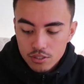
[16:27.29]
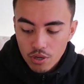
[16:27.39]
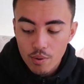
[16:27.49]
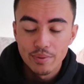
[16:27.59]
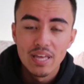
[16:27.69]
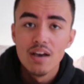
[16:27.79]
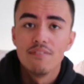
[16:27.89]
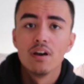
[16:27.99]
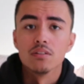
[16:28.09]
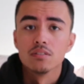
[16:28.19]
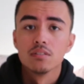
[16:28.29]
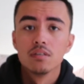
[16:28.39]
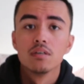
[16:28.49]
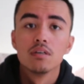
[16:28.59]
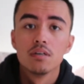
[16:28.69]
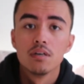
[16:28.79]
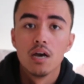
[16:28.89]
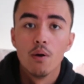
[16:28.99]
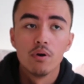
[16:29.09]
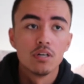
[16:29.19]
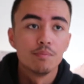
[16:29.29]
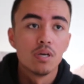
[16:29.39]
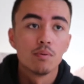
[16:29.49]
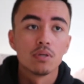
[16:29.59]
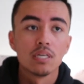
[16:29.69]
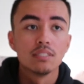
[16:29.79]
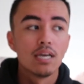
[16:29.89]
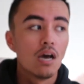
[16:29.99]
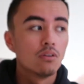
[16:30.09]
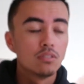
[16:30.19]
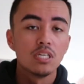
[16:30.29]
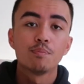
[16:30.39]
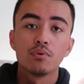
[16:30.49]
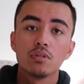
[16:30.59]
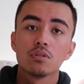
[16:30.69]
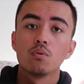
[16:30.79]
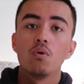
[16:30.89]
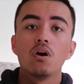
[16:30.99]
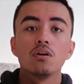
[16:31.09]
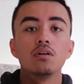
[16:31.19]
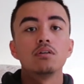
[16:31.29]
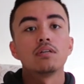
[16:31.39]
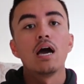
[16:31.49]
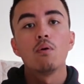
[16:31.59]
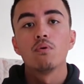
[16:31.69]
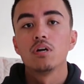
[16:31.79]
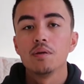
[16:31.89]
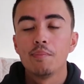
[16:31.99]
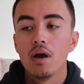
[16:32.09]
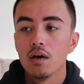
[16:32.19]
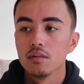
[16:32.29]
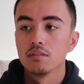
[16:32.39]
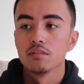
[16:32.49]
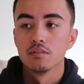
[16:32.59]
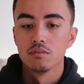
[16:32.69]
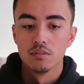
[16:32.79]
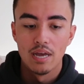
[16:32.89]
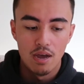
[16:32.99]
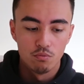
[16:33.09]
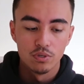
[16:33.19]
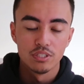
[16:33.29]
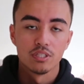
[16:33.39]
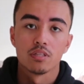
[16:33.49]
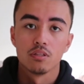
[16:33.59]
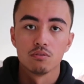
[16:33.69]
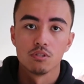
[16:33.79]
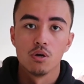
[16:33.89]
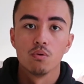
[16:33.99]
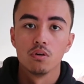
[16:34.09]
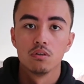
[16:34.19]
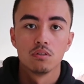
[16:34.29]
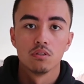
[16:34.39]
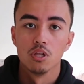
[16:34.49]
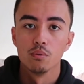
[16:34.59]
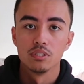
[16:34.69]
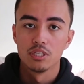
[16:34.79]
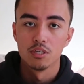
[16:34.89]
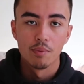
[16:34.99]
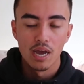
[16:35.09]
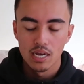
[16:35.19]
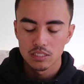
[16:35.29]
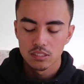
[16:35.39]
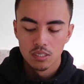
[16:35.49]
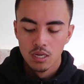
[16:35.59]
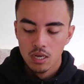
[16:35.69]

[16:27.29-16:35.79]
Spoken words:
So I went to 1/2 ounce. I wanted to be able to get down deeper into the water, not worry about not reaching those lower tier bass